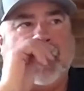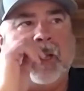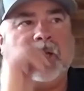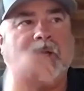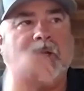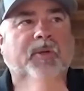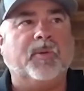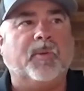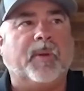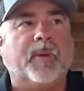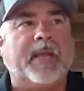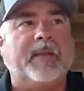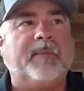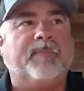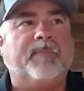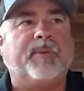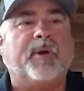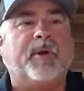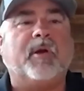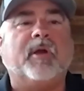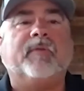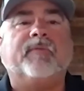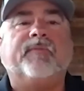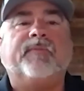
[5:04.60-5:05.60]
great,
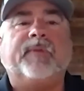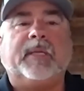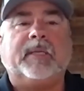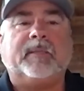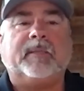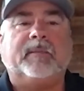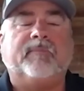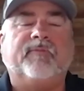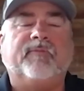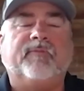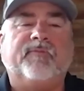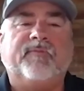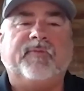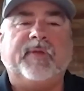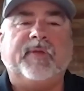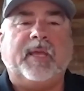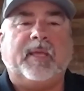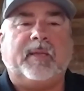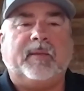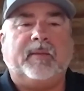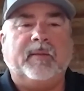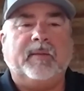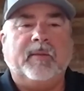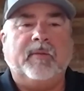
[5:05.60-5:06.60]
perfect
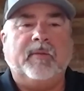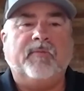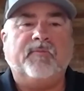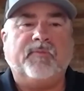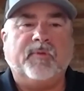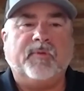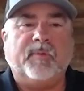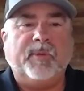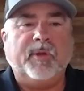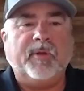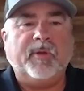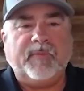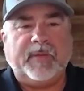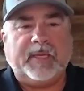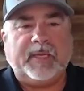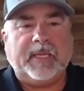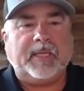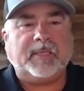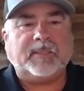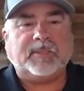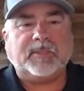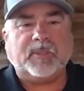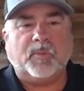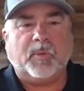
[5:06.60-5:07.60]
fit for moving
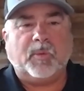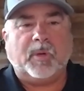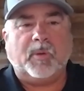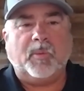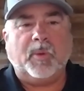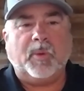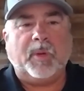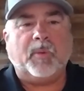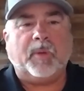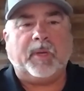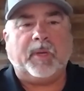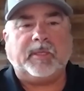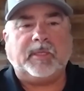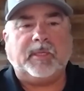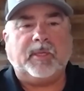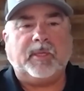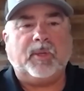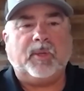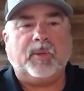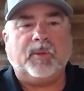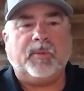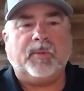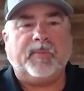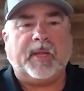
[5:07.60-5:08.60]
into what we want to
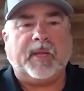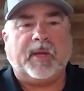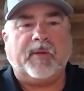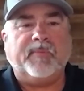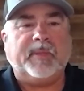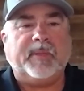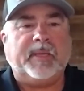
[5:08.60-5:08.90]
do over the